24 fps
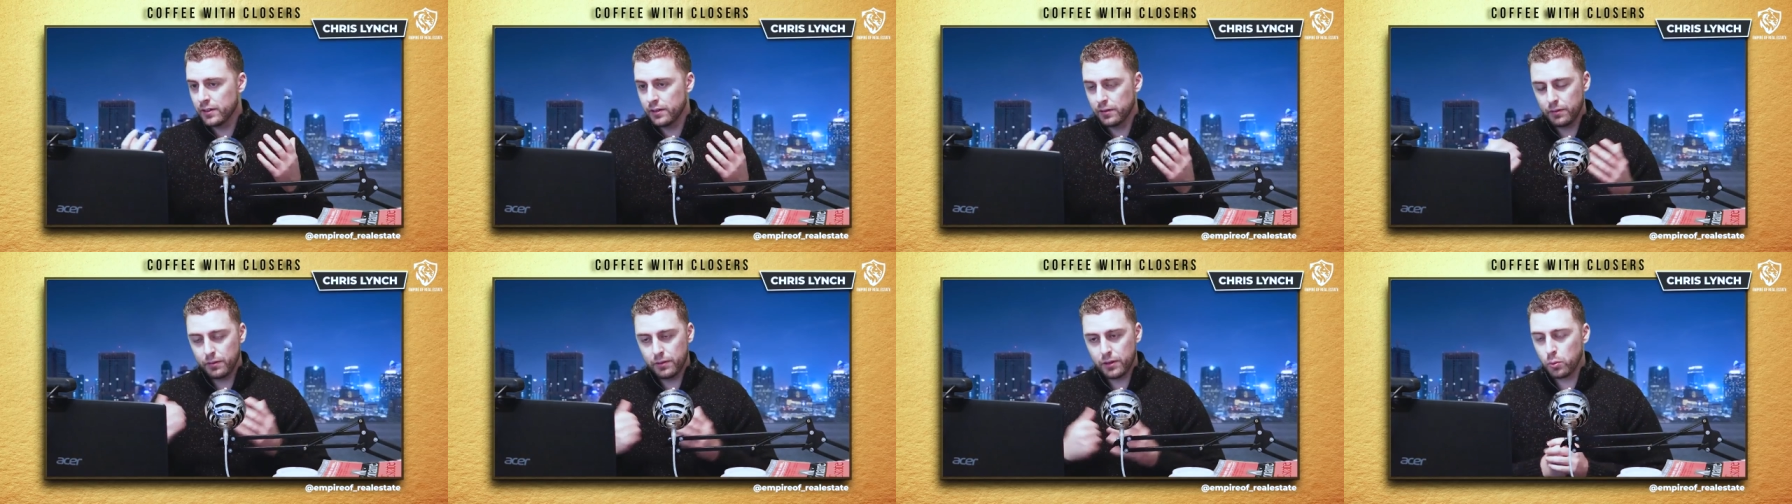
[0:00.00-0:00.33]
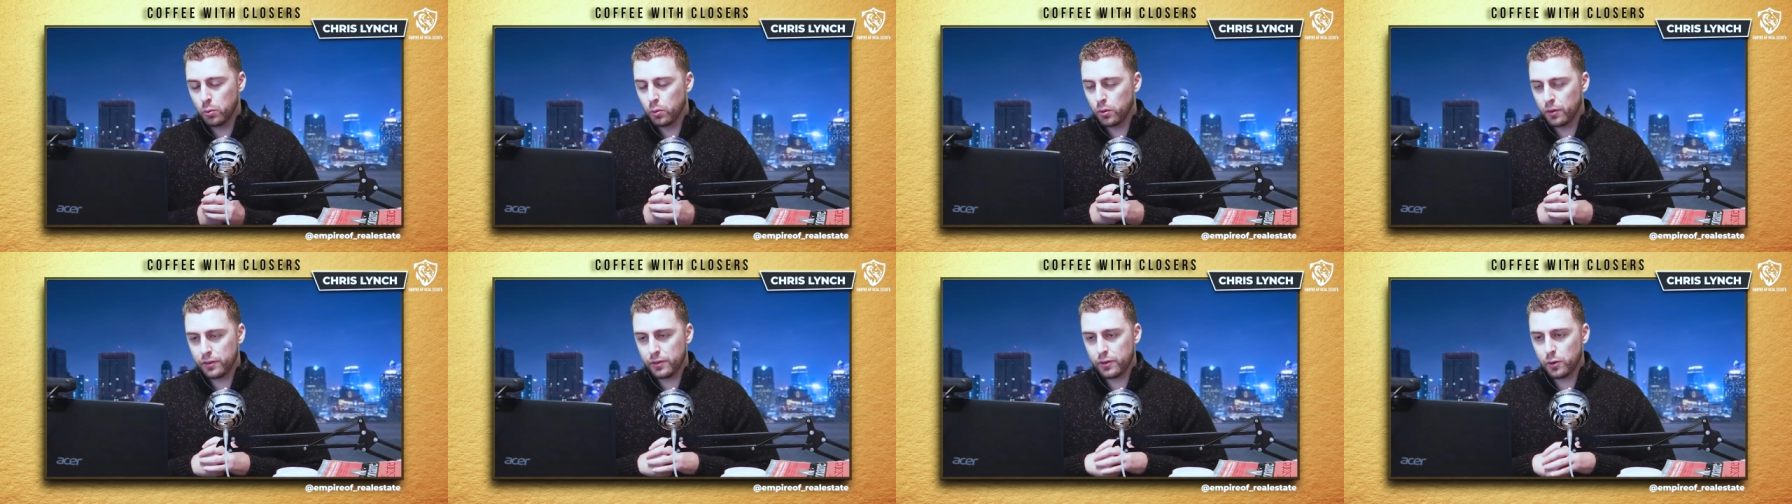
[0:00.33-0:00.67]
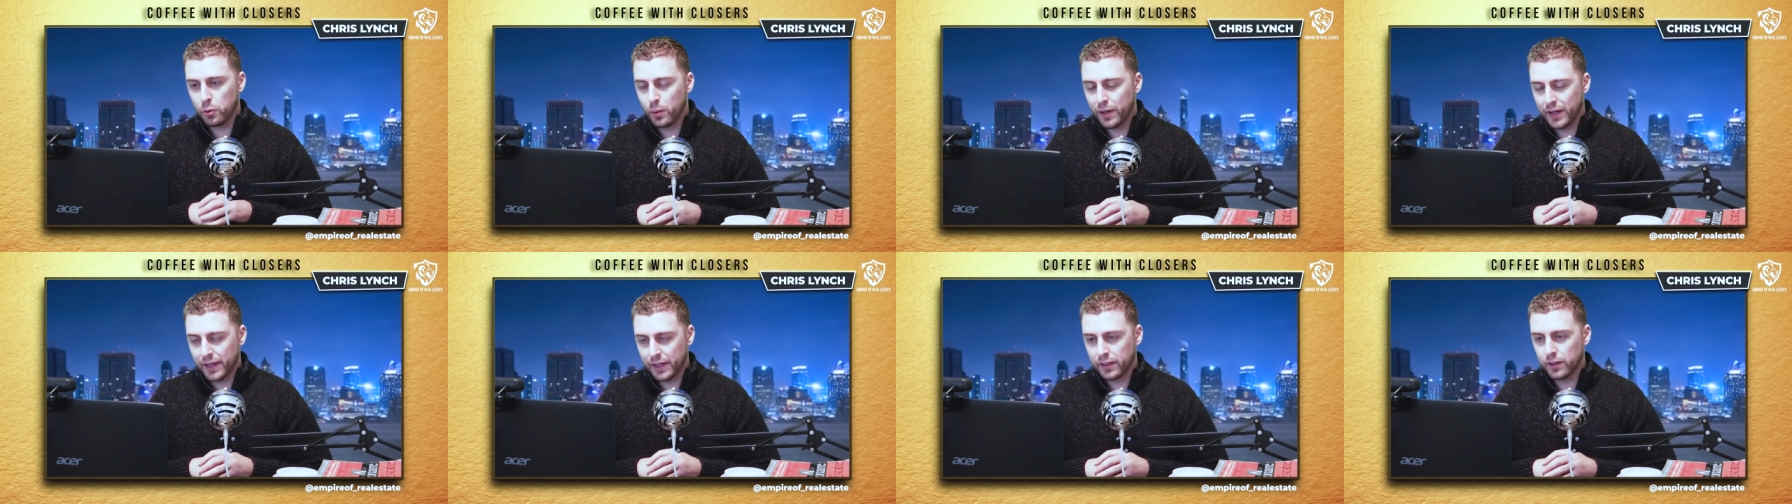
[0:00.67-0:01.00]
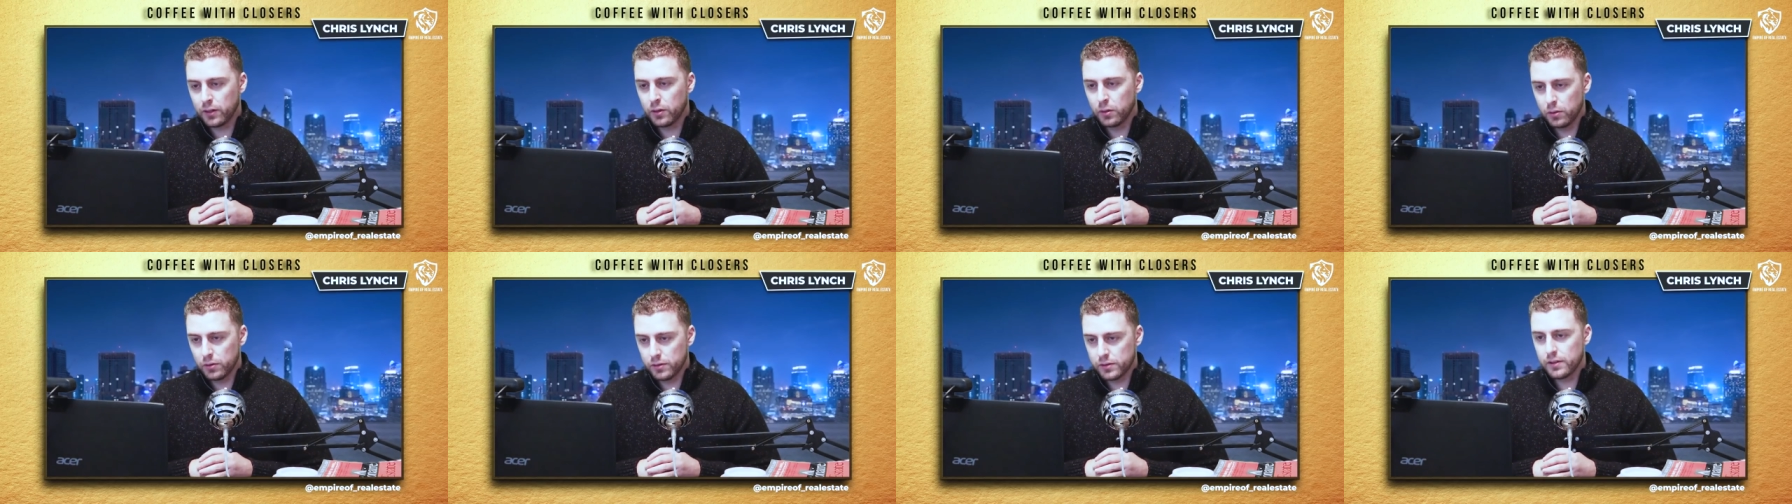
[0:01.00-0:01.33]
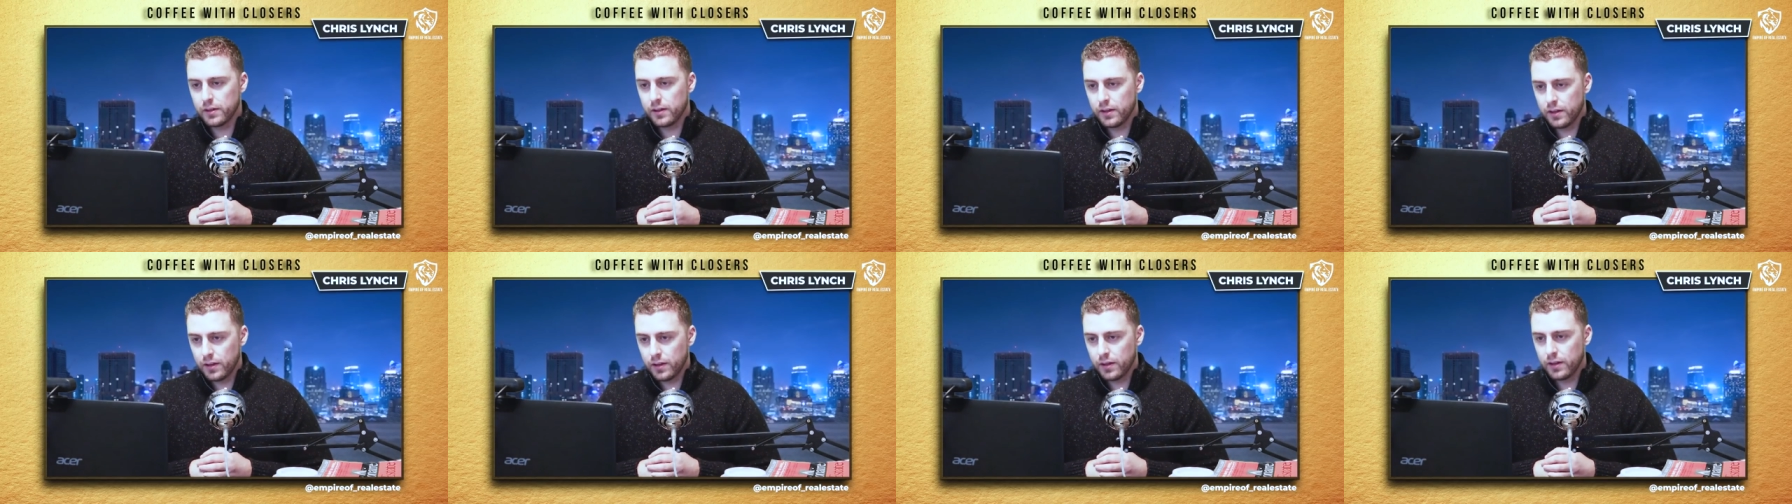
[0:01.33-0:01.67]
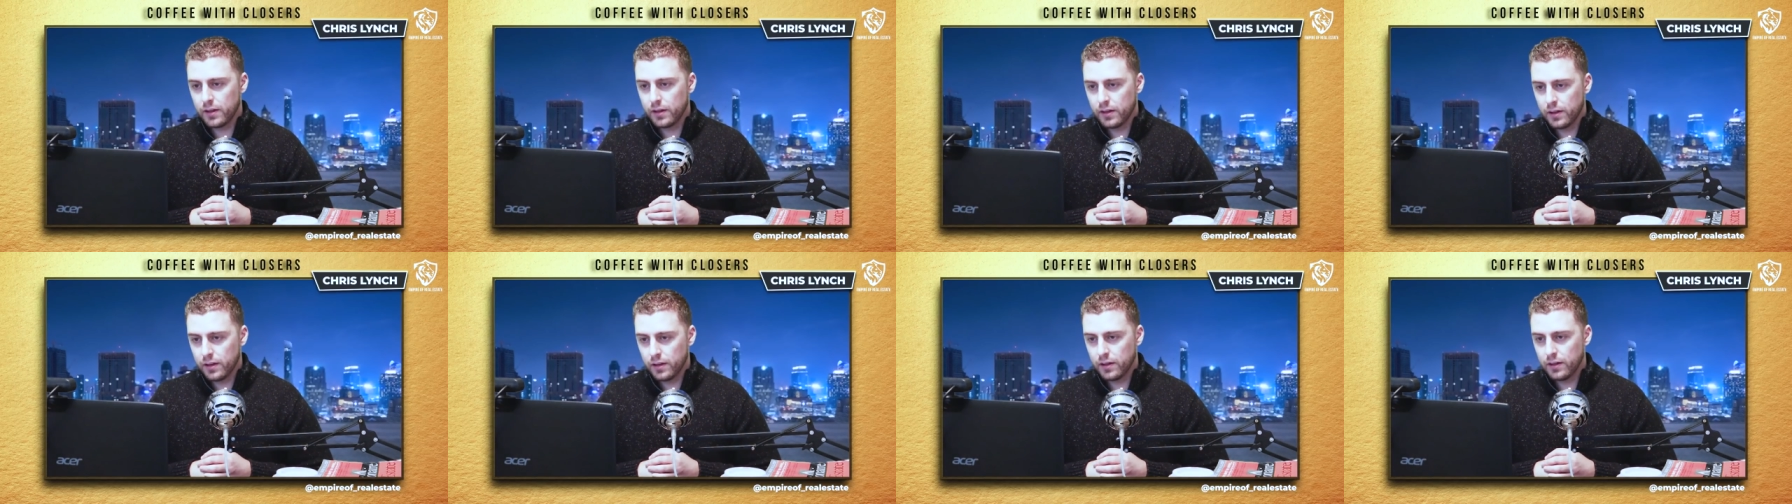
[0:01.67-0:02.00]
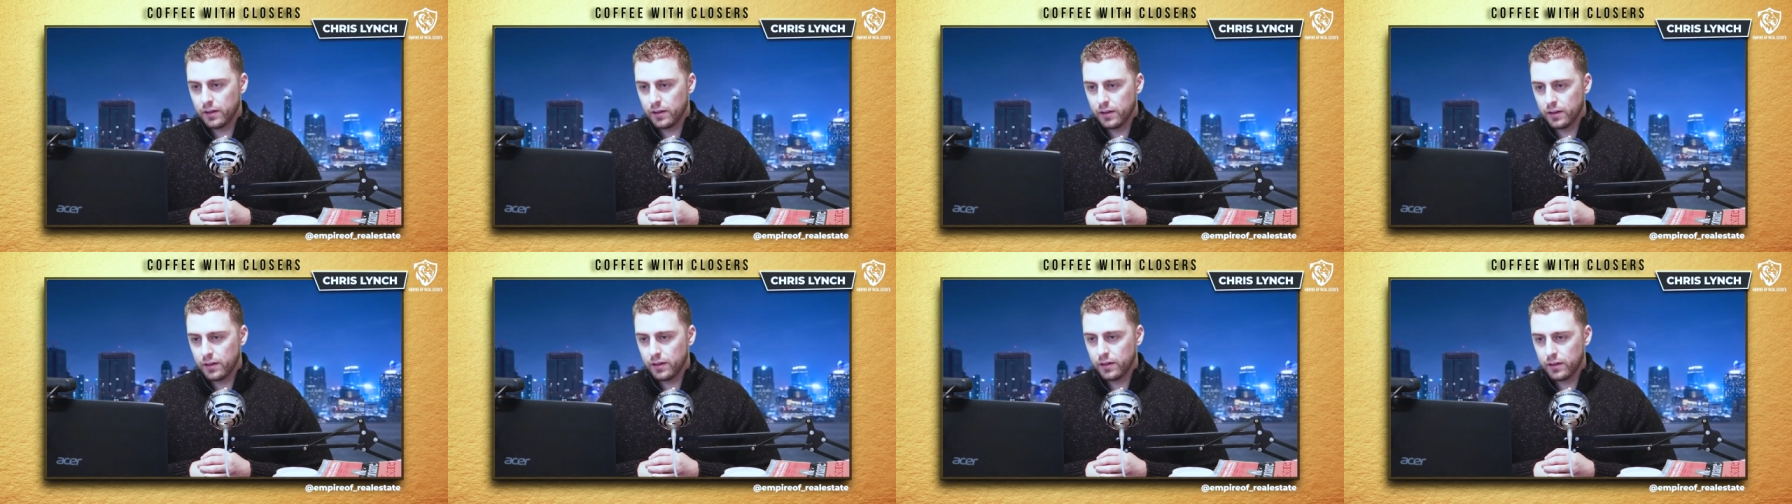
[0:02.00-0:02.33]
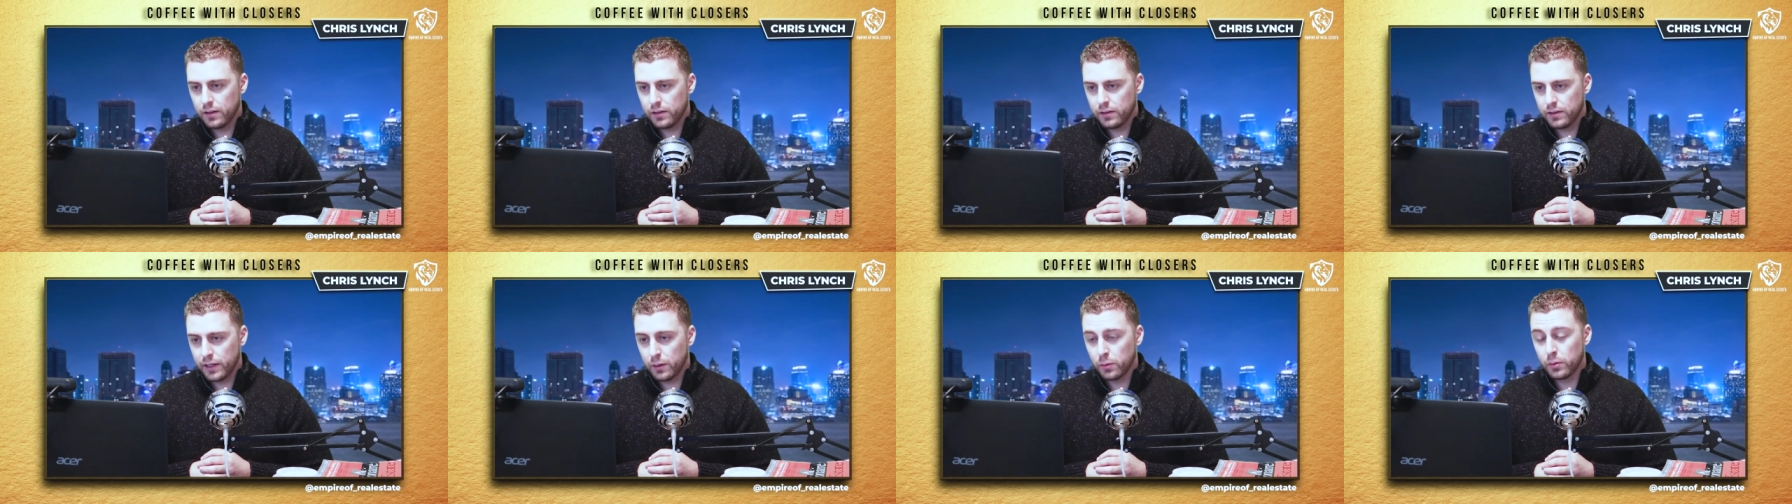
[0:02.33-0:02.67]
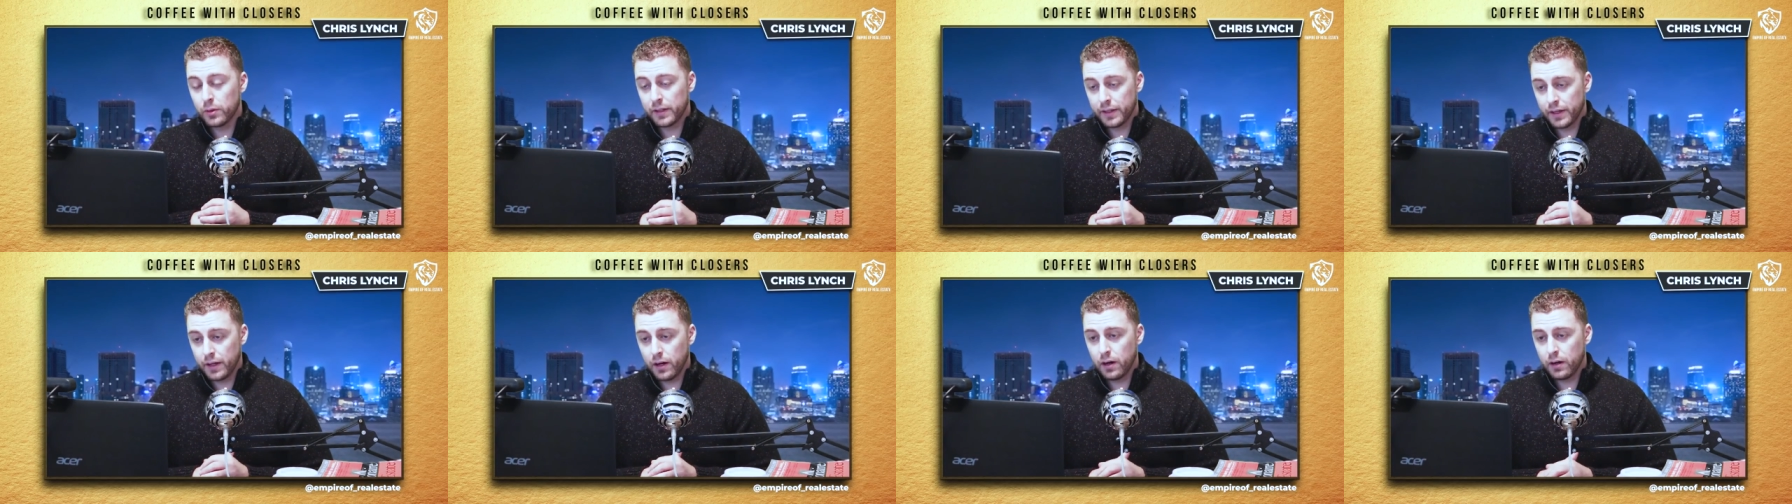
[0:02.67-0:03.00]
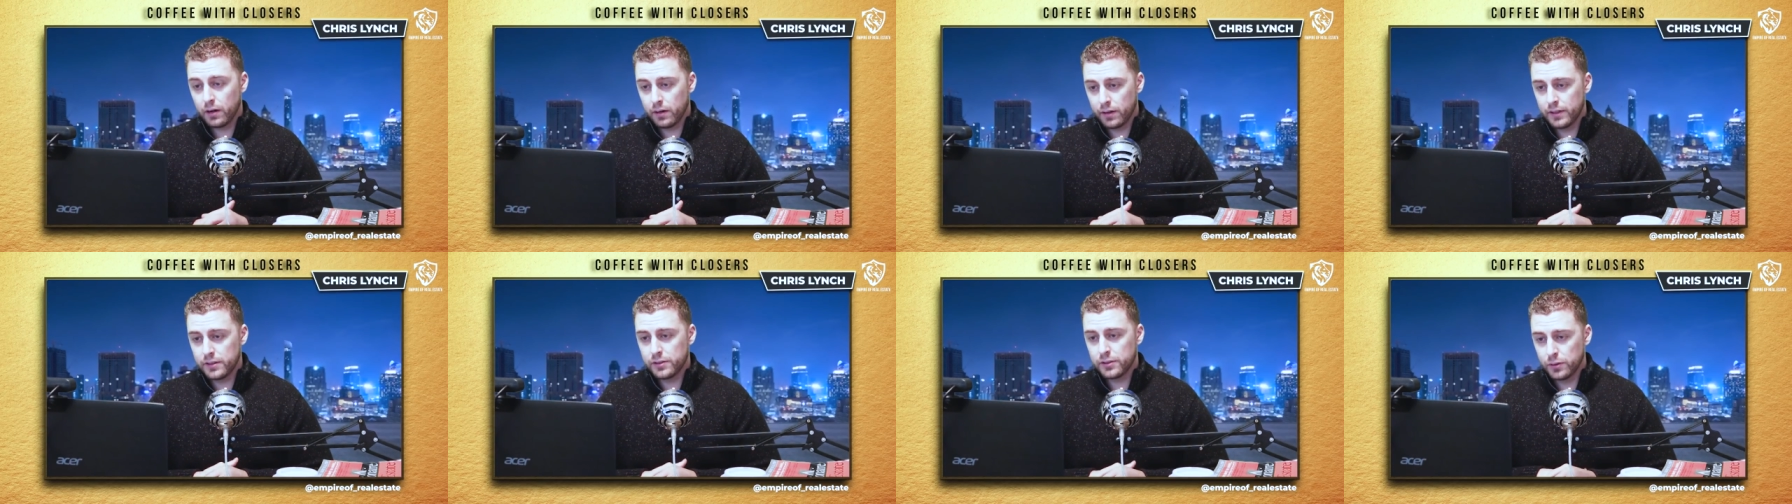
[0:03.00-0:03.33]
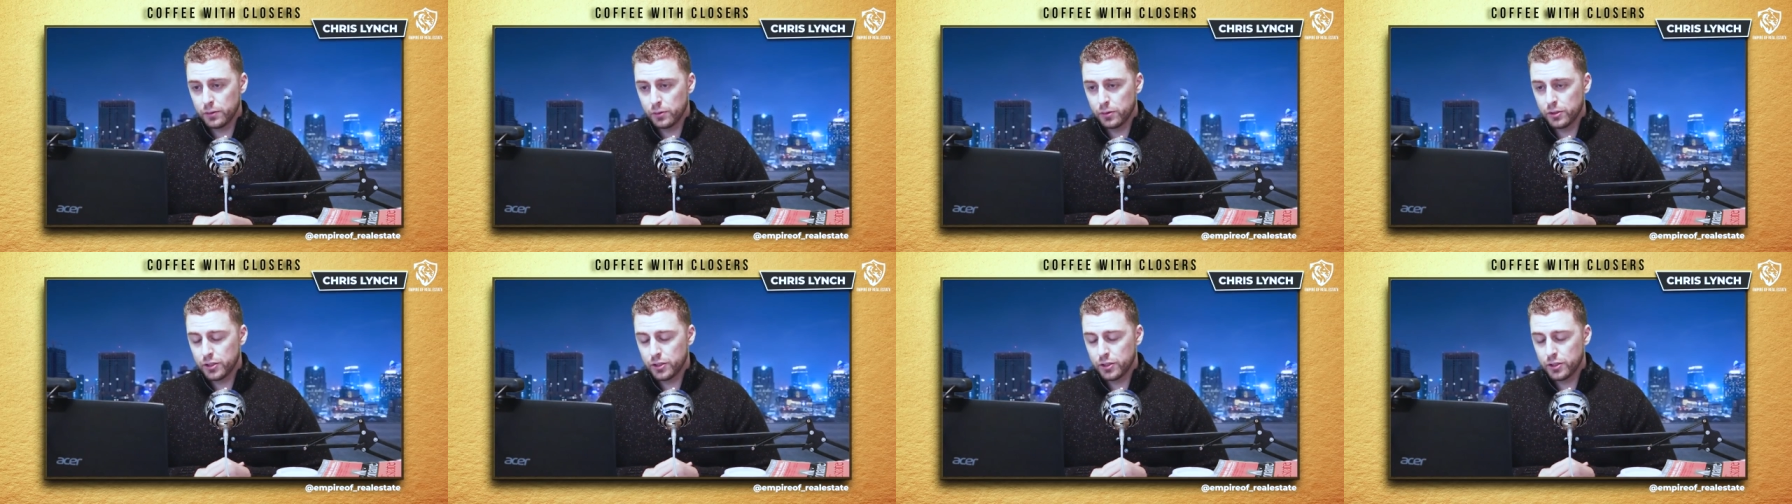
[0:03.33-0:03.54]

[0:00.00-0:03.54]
they're worth their weight in gold. For sure. They really are. It's